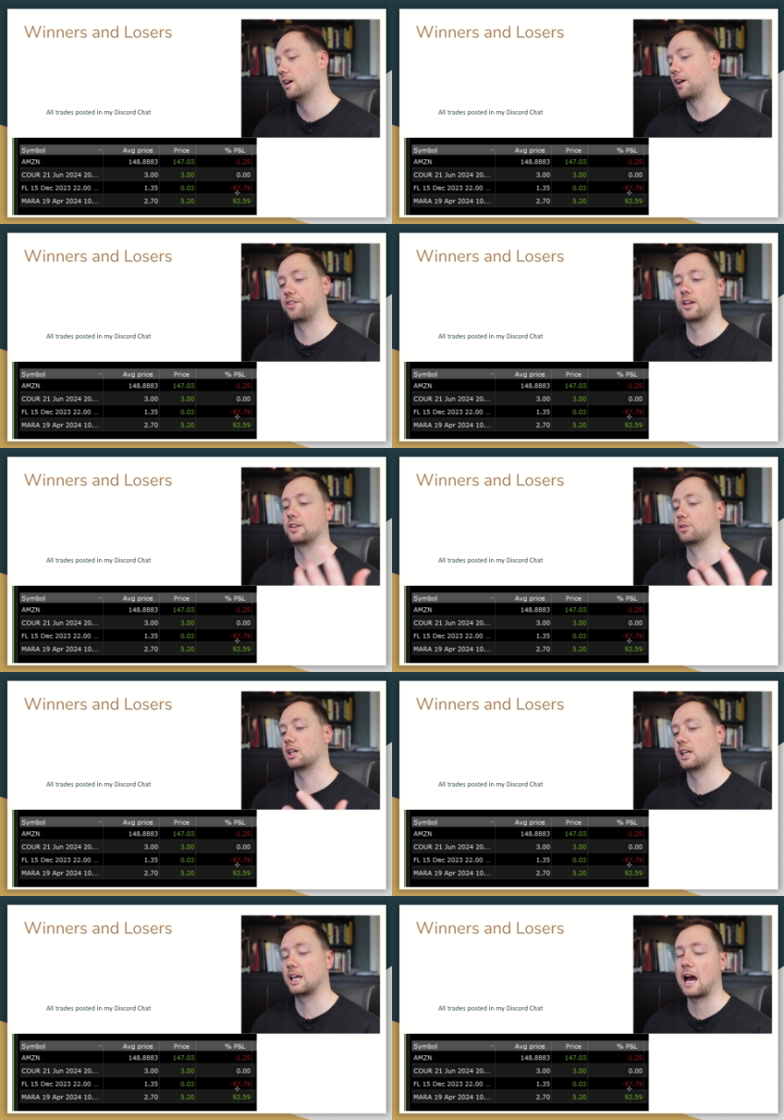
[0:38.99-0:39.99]
I thought they were
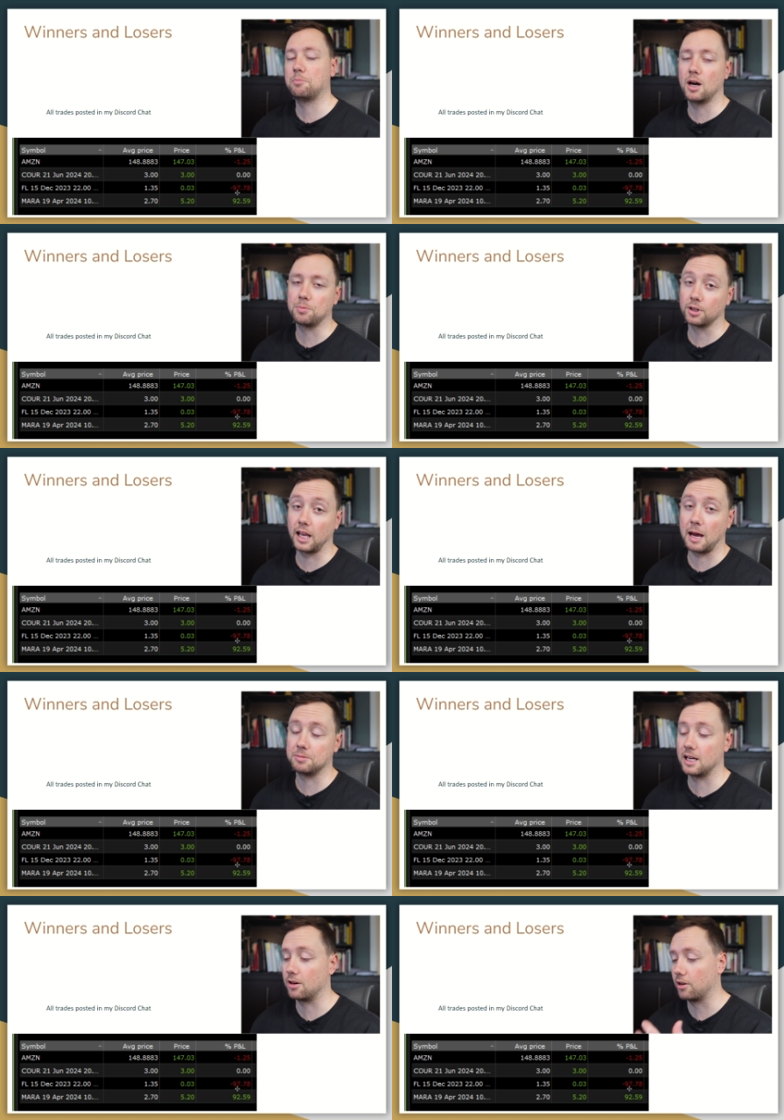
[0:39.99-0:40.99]
going to gap up or
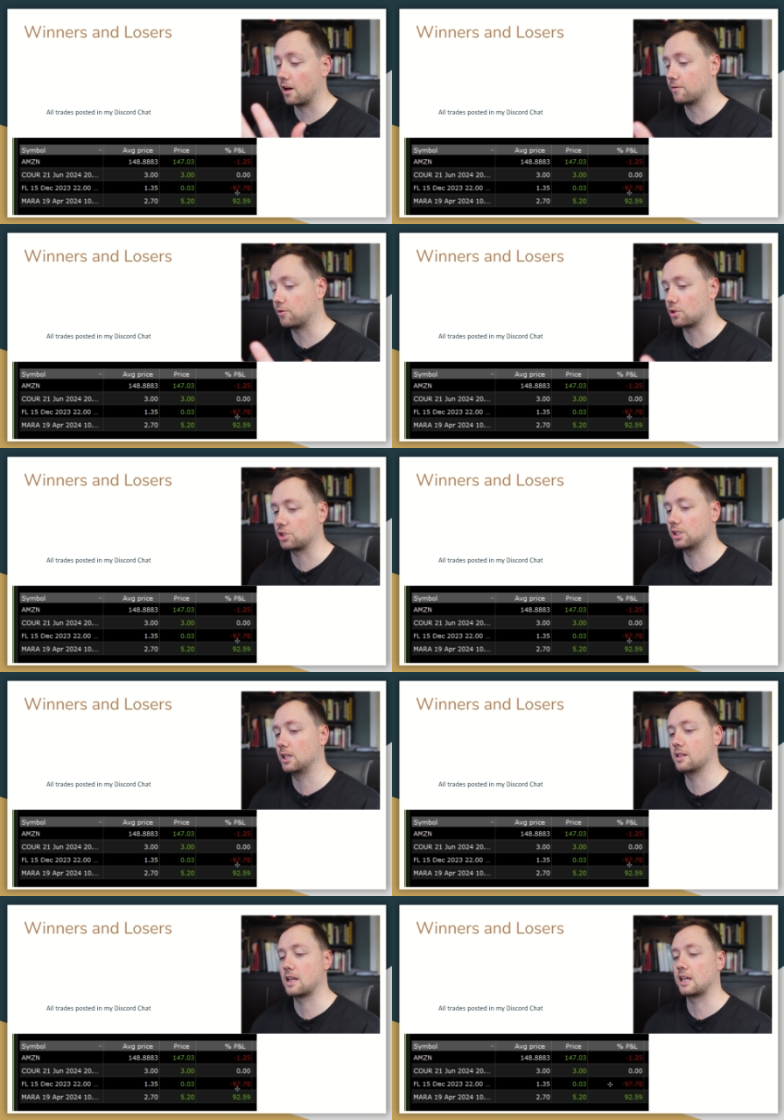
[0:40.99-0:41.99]
gap down.
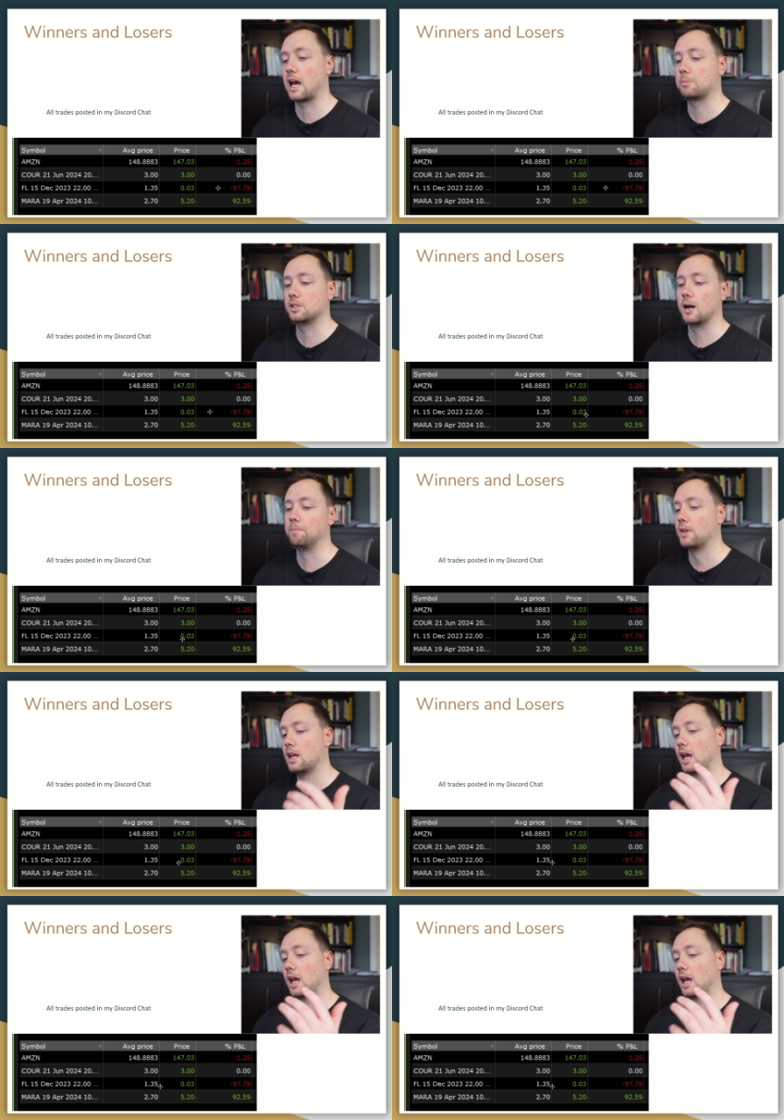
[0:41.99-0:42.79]
Unfortunately, they gapped up,